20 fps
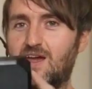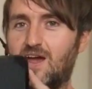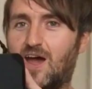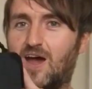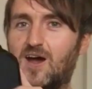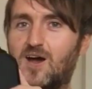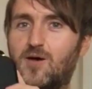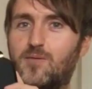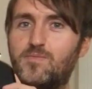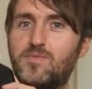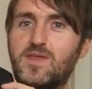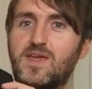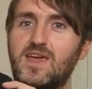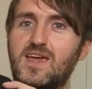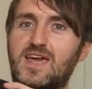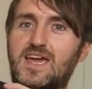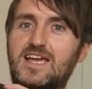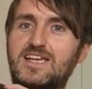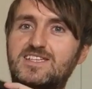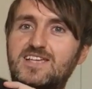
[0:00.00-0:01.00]
Um,
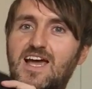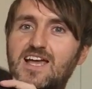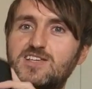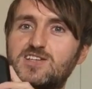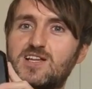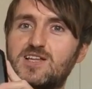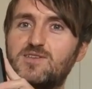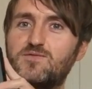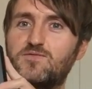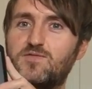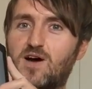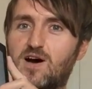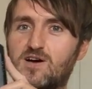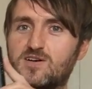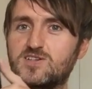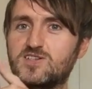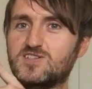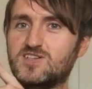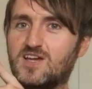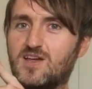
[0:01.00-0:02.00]
it's actually
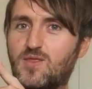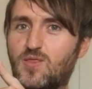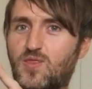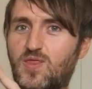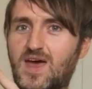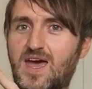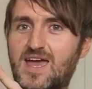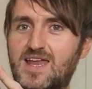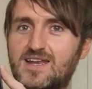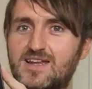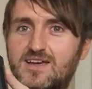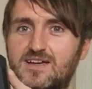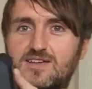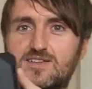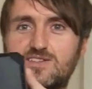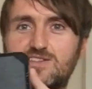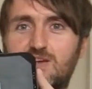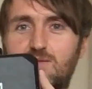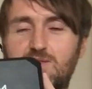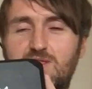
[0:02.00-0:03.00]
faster than
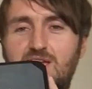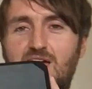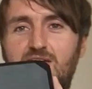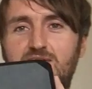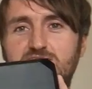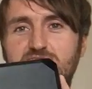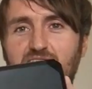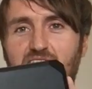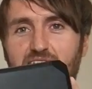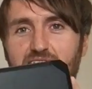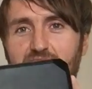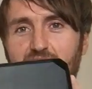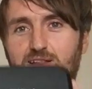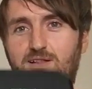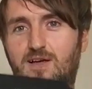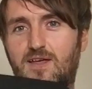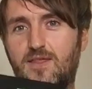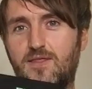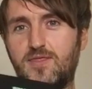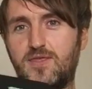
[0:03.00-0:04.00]
some of the others out there,
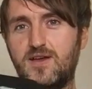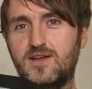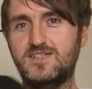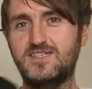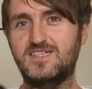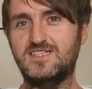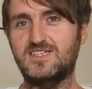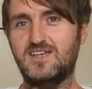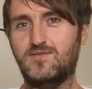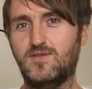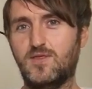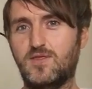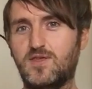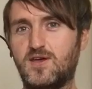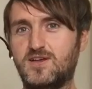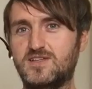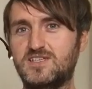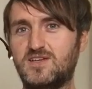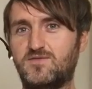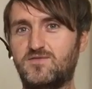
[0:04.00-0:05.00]
like the
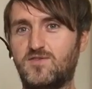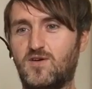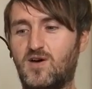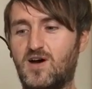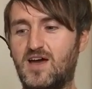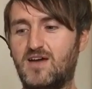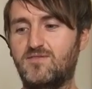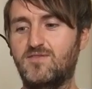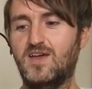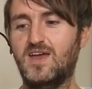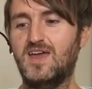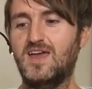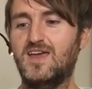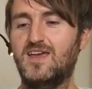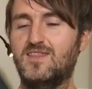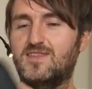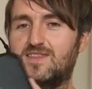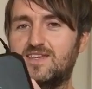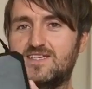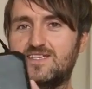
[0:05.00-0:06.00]
3735.
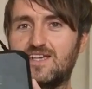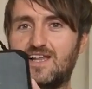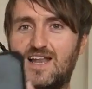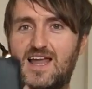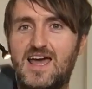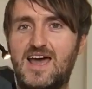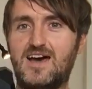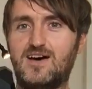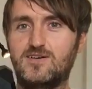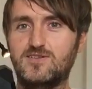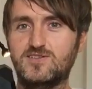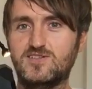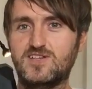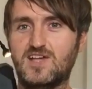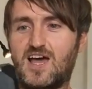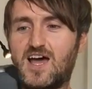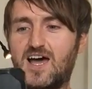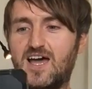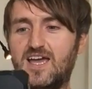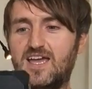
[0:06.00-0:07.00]
This
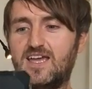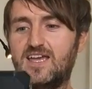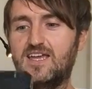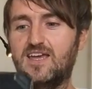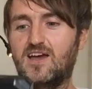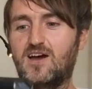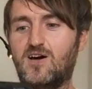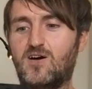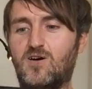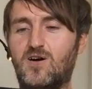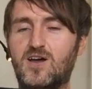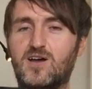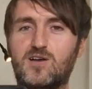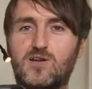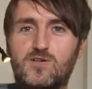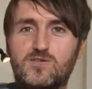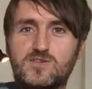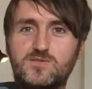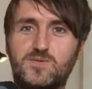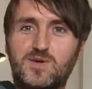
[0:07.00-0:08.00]
allows a higher
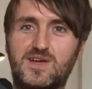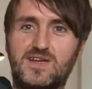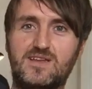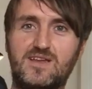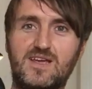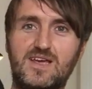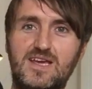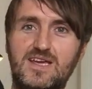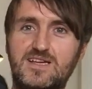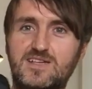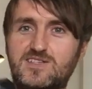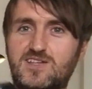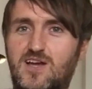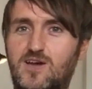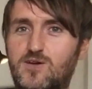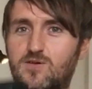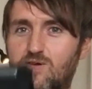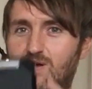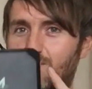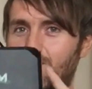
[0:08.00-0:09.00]
clock speed,
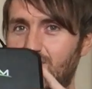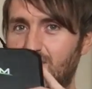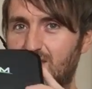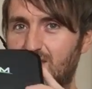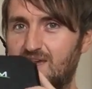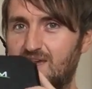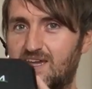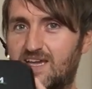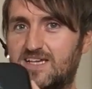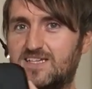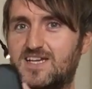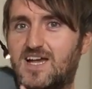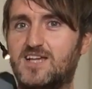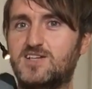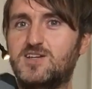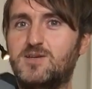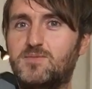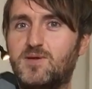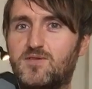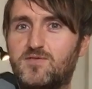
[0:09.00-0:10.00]
so it's
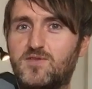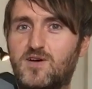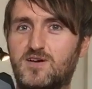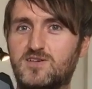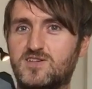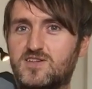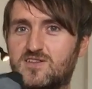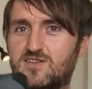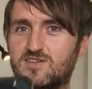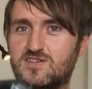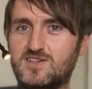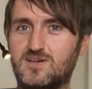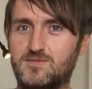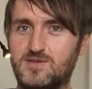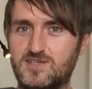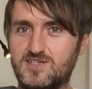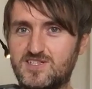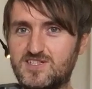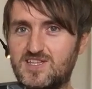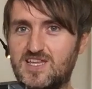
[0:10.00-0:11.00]
actually a bit faster than some
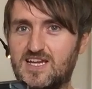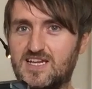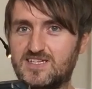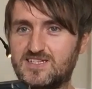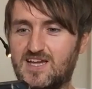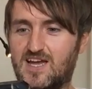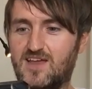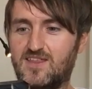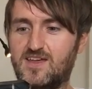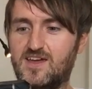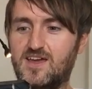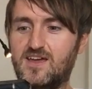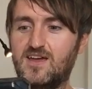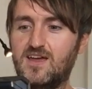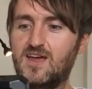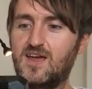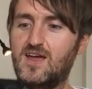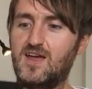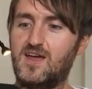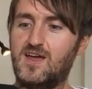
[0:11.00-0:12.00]
of the sticks out
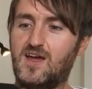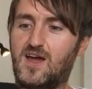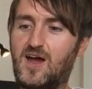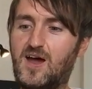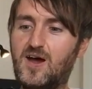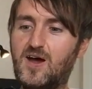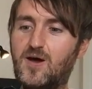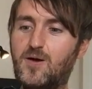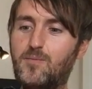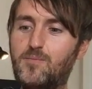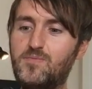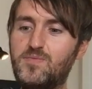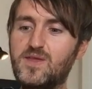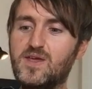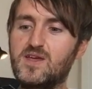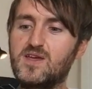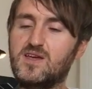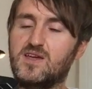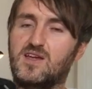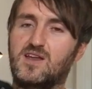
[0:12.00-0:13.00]
there. Um,
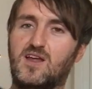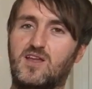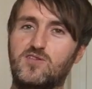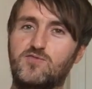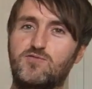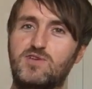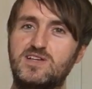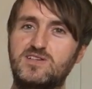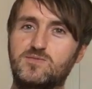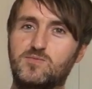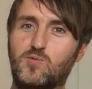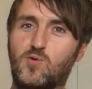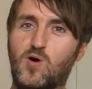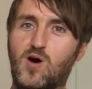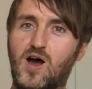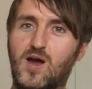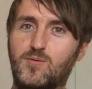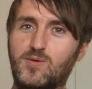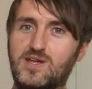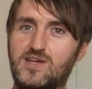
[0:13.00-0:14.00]
you know, the reason
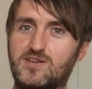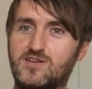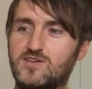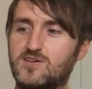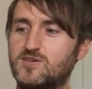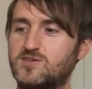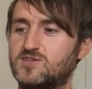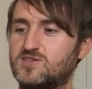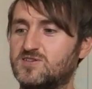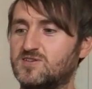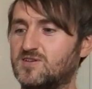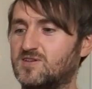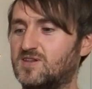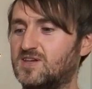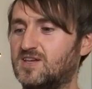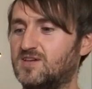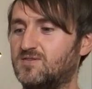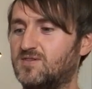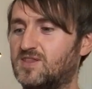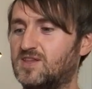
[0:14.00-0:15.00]
why we can use
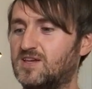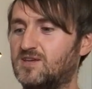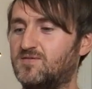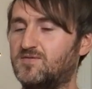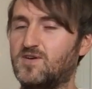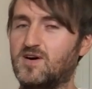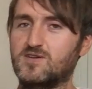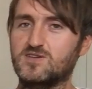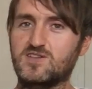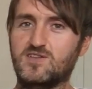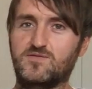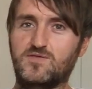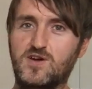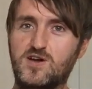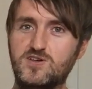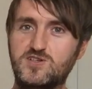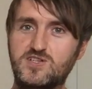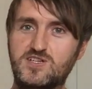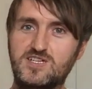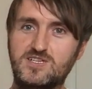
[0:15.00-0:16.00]
the, the faster
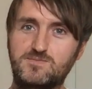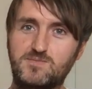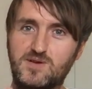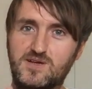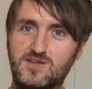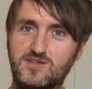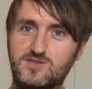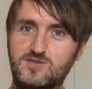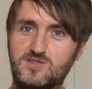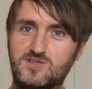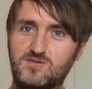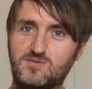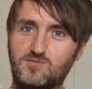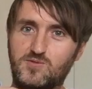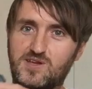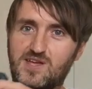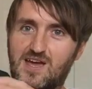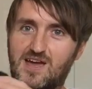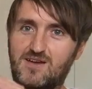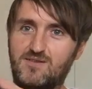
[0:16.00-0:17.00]
version is because
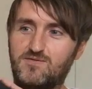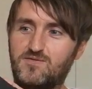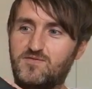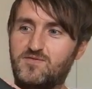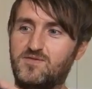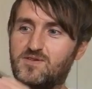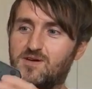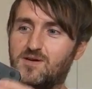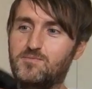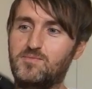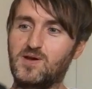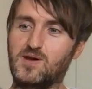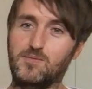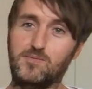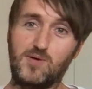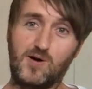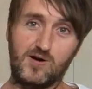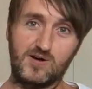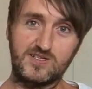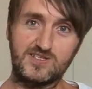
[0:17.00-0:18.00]
we have a bigger
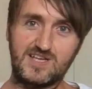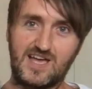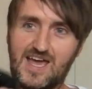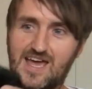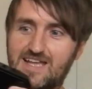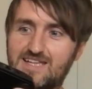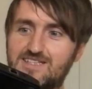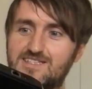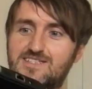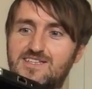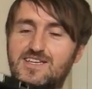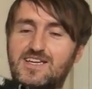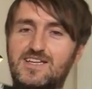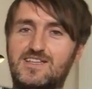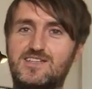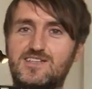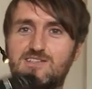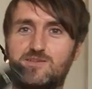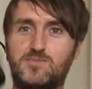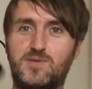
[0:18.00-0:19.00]
box and
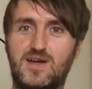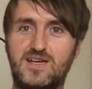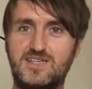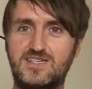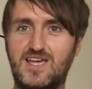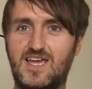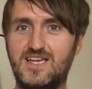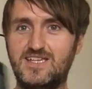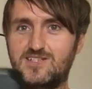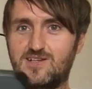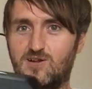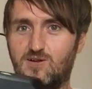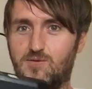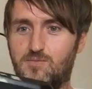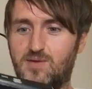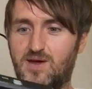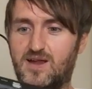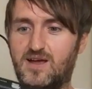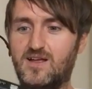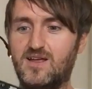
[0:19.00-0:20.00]
it dissipates heat a
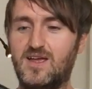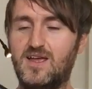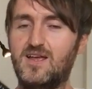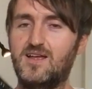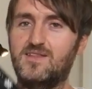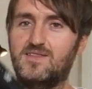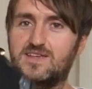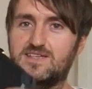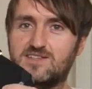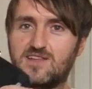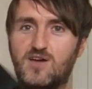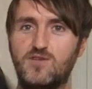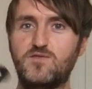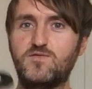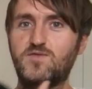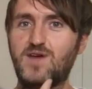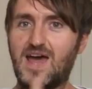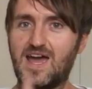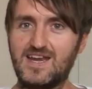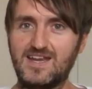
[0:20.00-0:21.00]
lot better. There's no
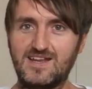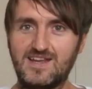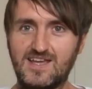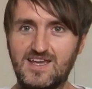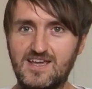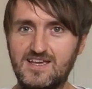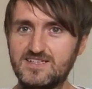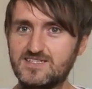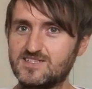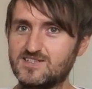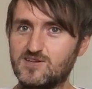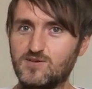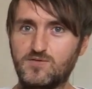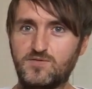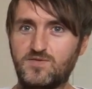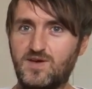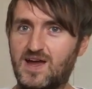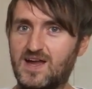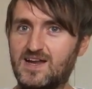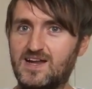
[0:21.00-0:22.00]
fan in here, it's still
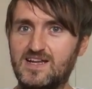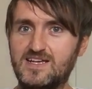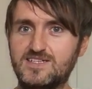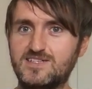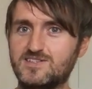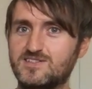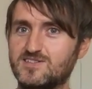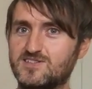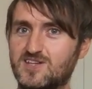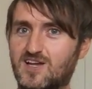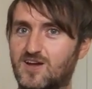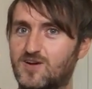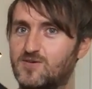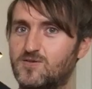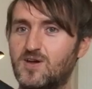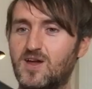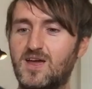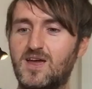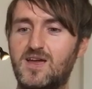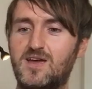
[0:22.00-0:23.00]
fanless,
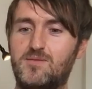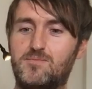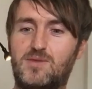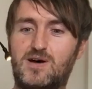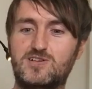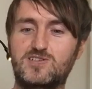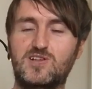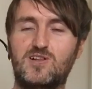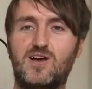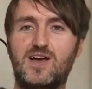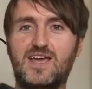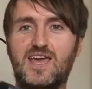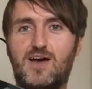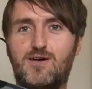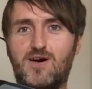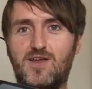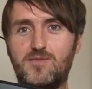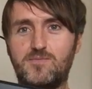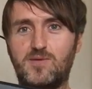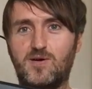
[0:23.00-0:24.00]
so much like
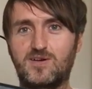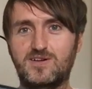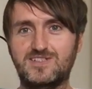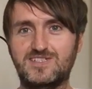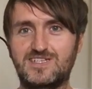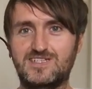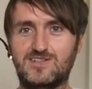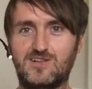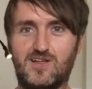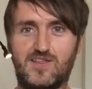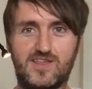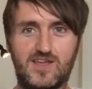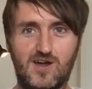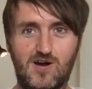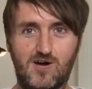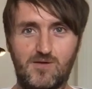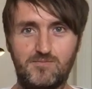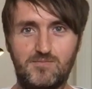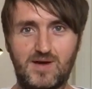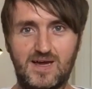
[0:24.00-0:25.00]
our other boxes, like the
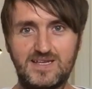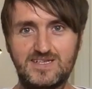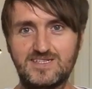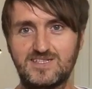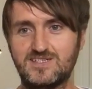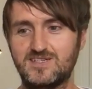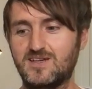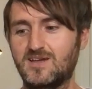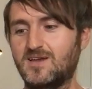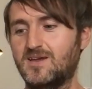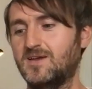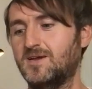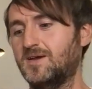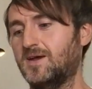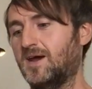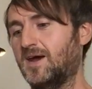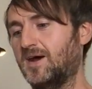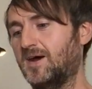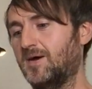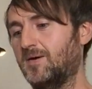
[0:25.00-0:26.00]
ARM based,
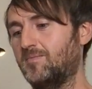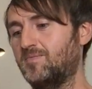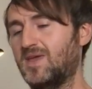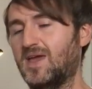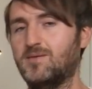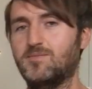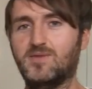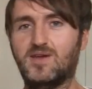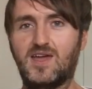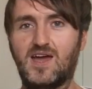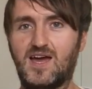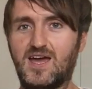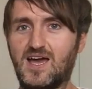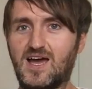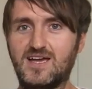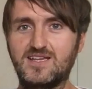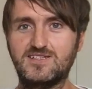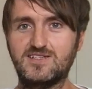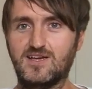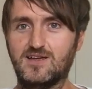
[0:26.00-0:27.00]
um,
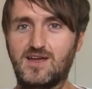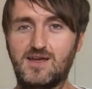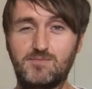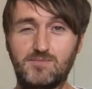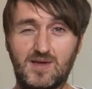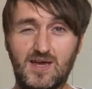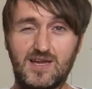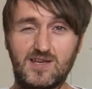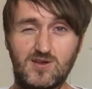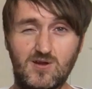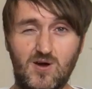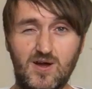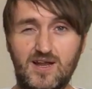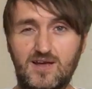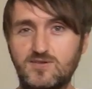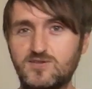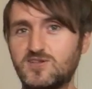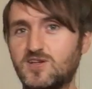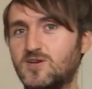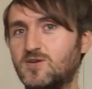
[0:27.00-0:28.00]
MK8,
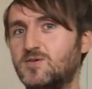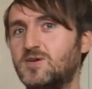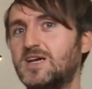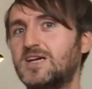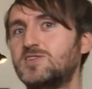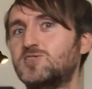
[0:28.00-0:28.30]
MK902,